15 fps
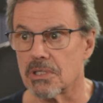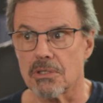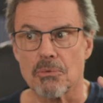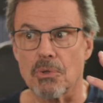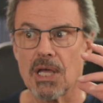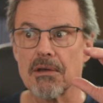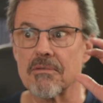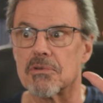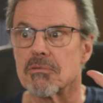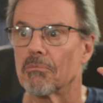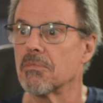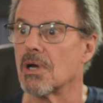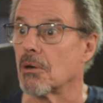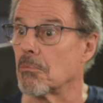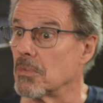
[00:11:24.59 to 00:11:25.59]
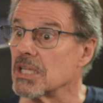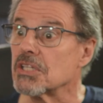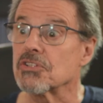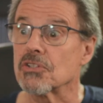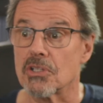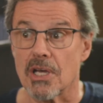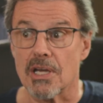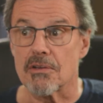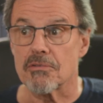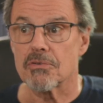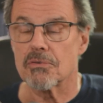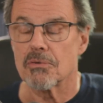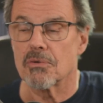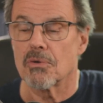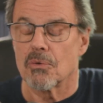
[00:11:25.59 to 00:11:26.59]
we'll have our mental
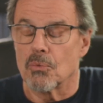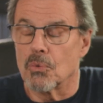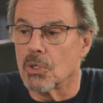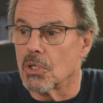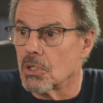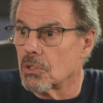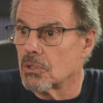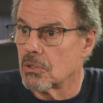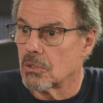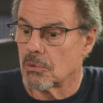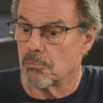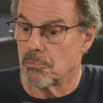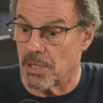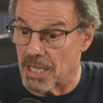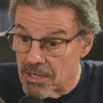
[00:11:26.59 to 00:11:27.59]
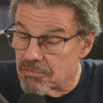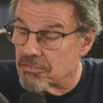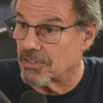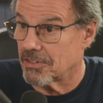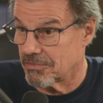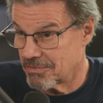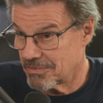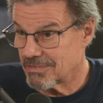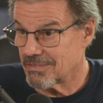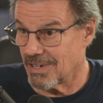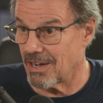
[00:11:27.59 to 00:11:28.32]
life will benefit,